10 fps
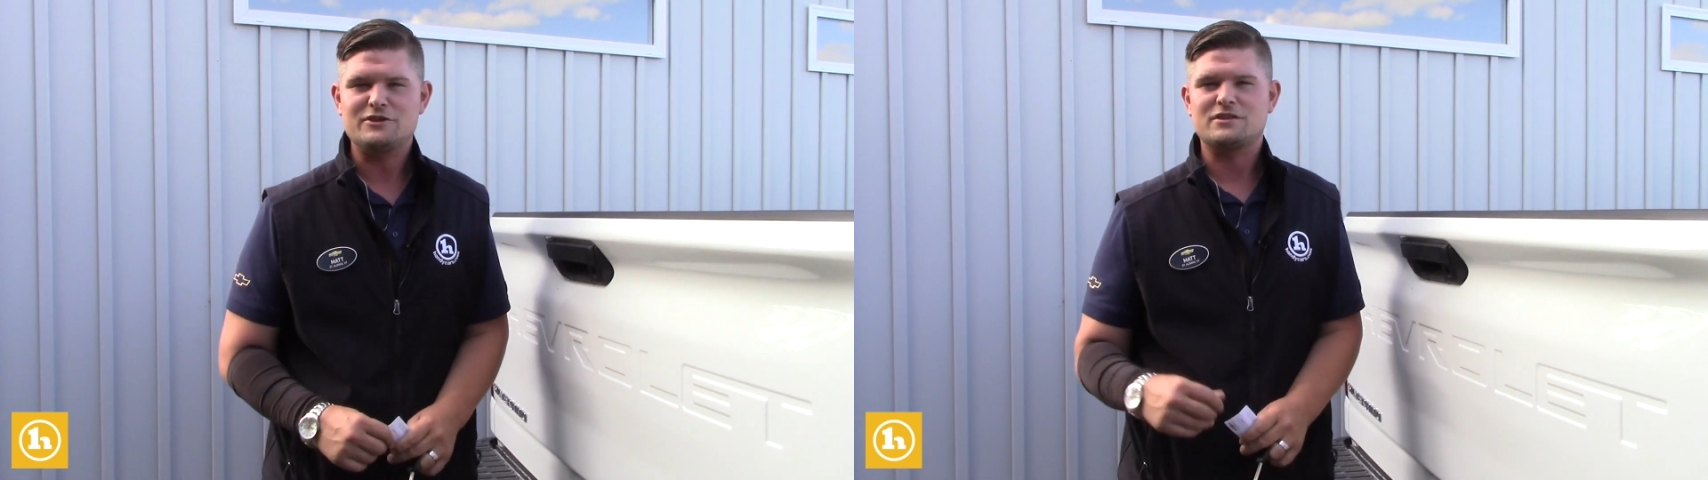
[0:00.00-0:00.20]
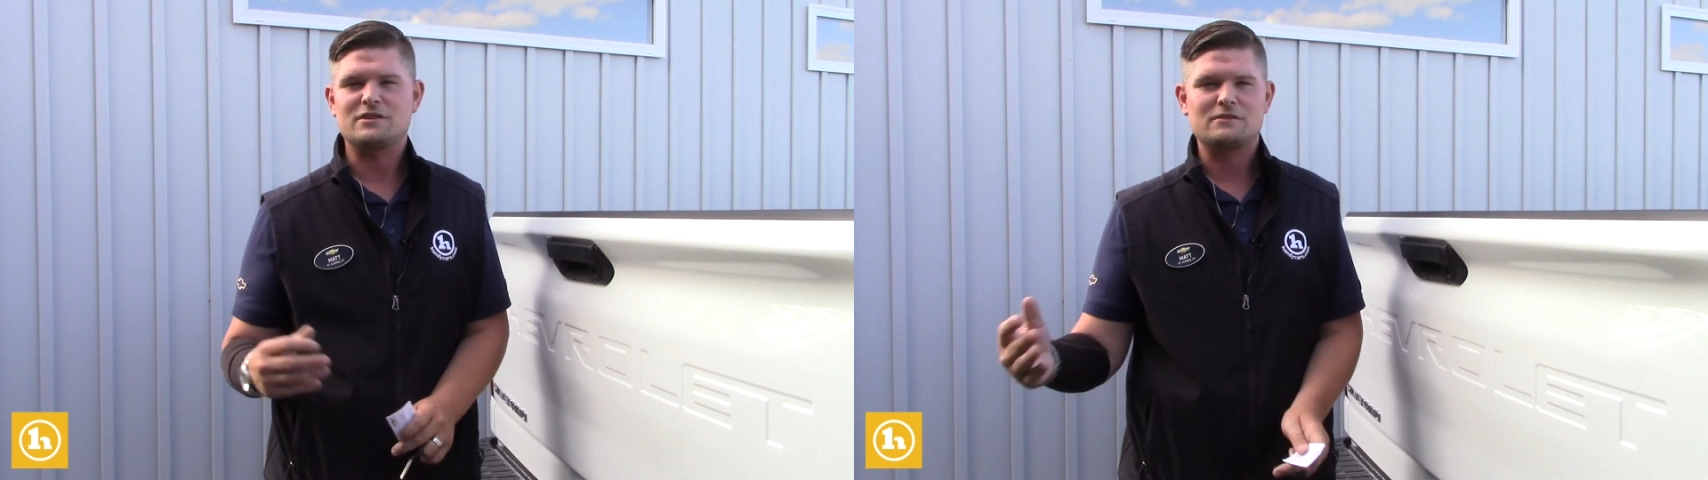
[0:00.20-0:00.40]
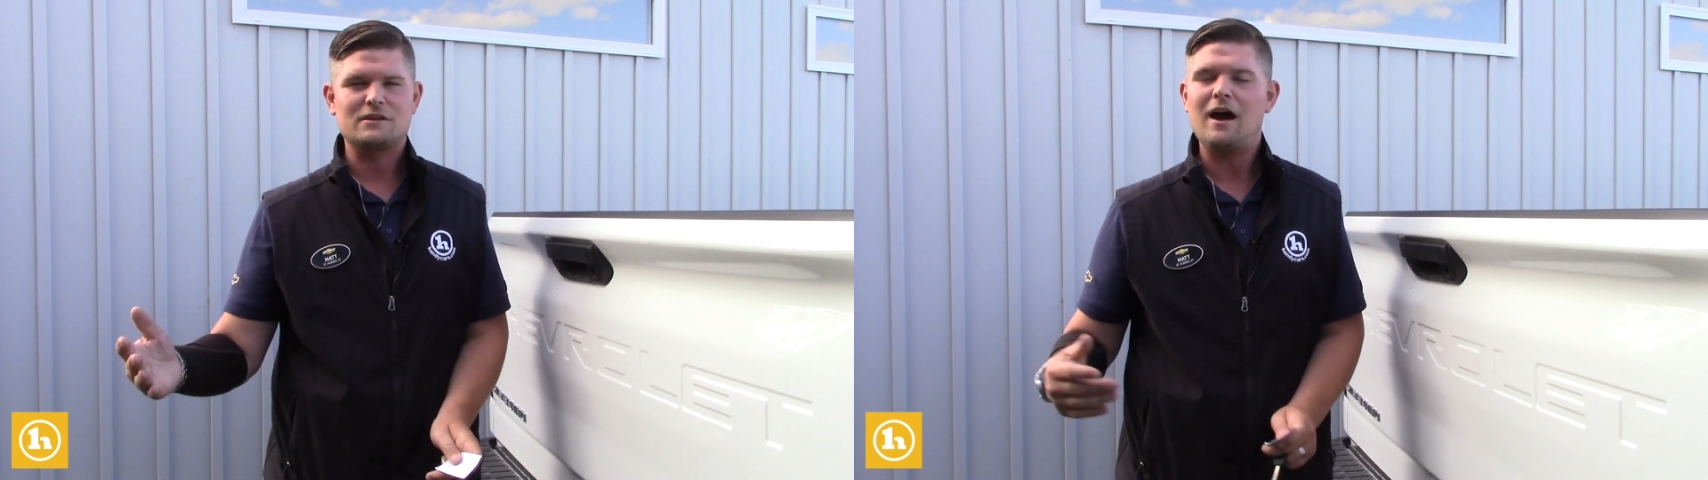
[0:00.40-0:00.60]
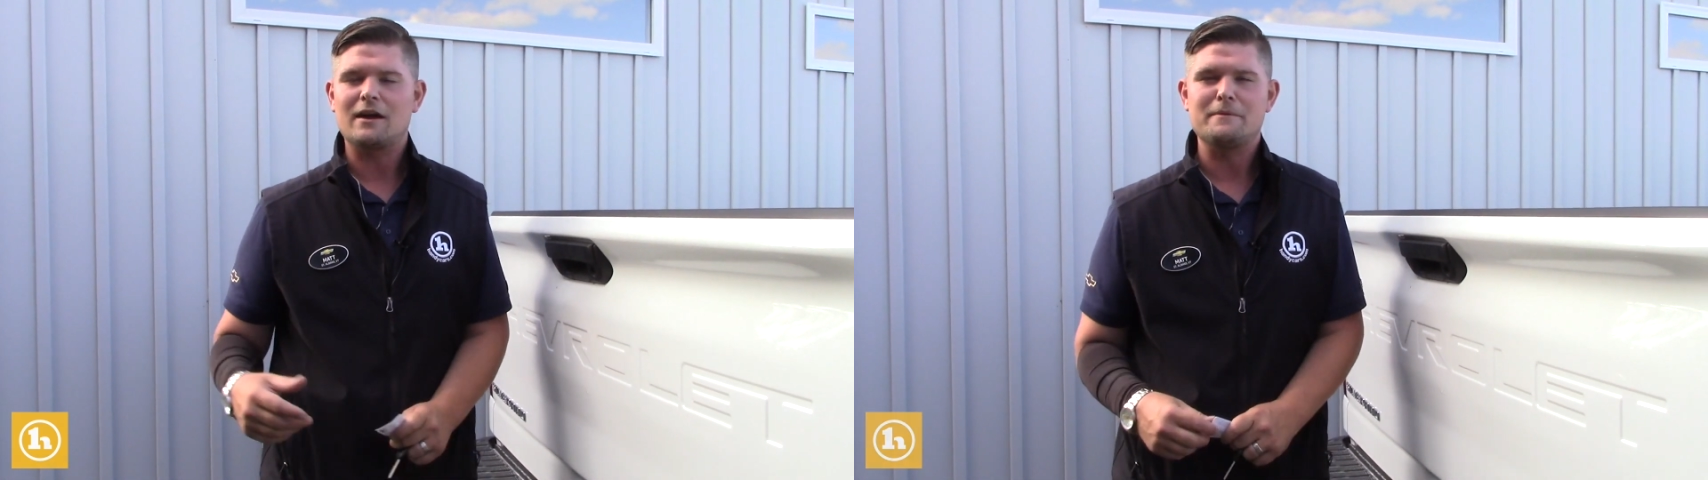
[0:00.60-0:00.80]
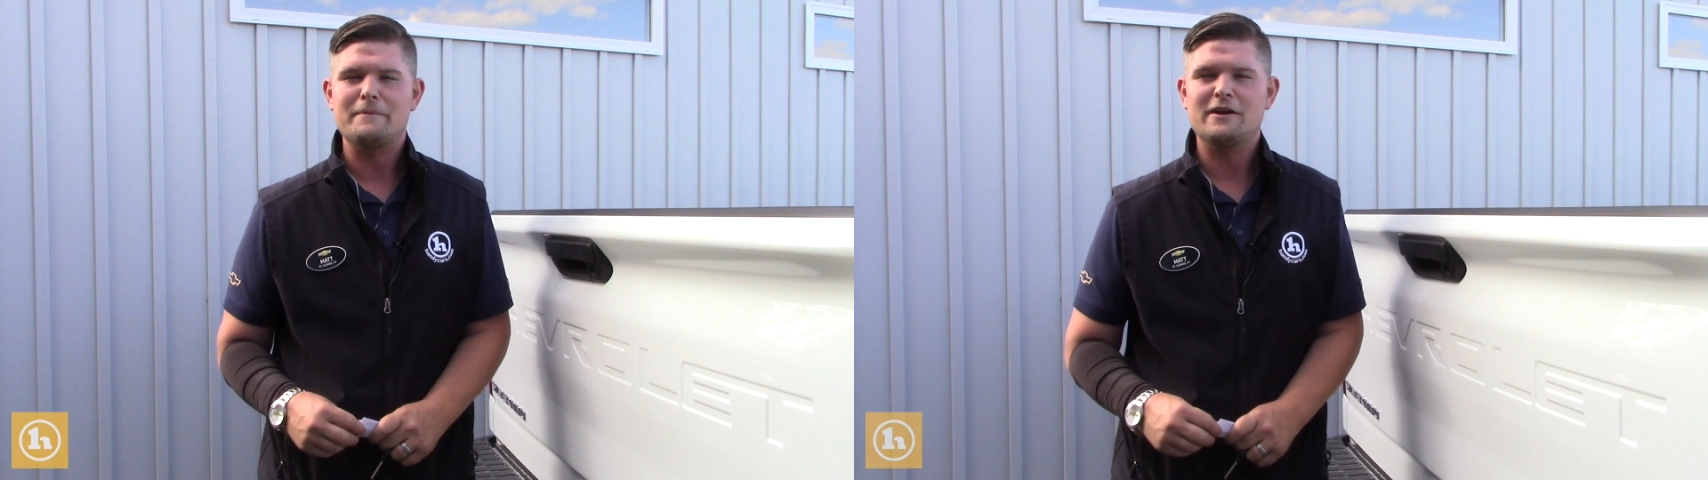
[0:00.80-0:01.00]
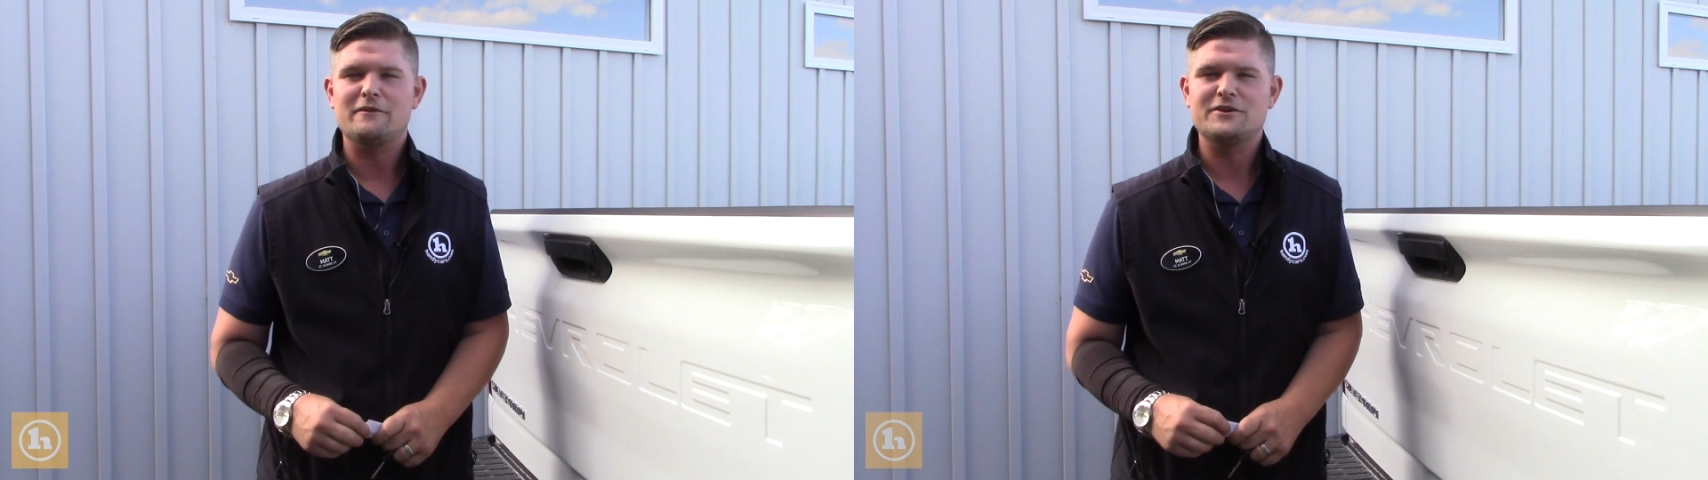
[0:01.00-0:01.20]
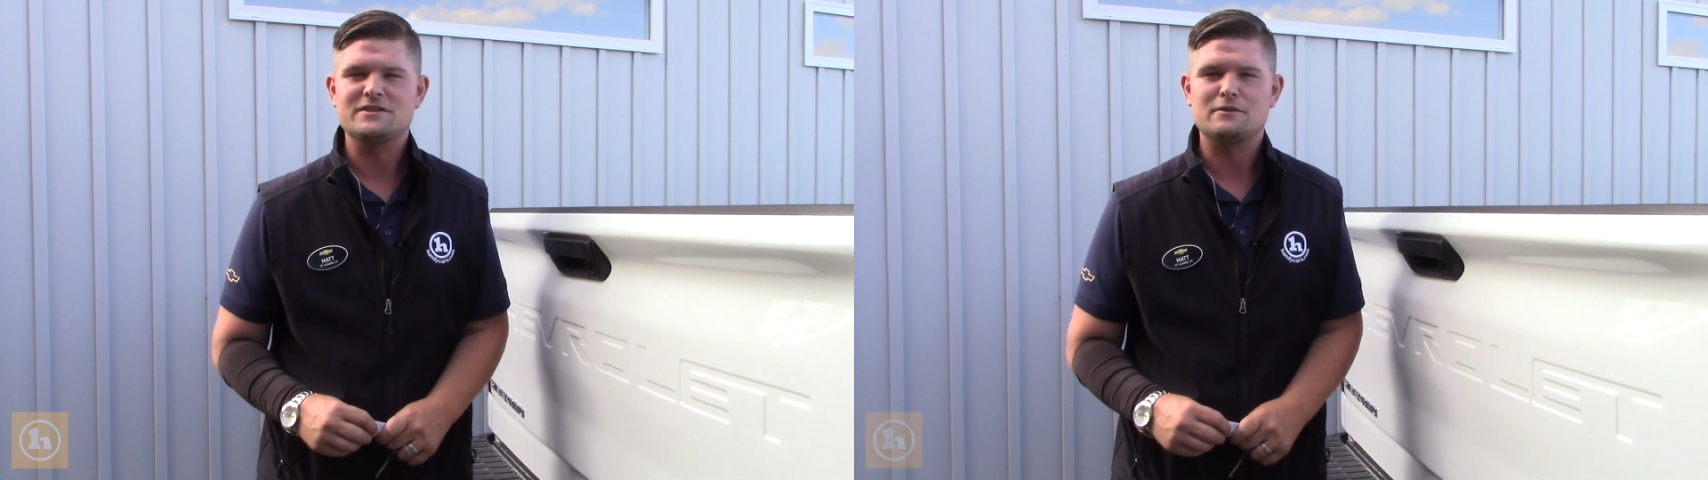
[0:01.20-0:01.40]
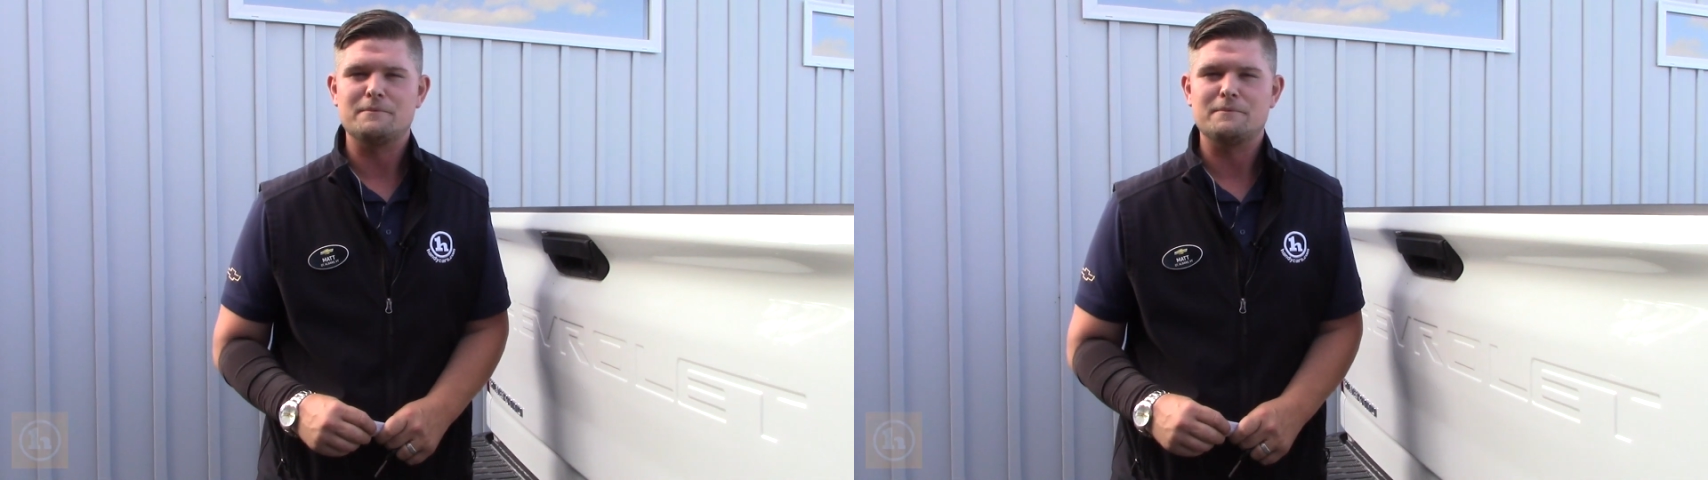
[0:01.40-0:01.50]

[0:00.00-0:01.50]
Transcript: just talking about your visit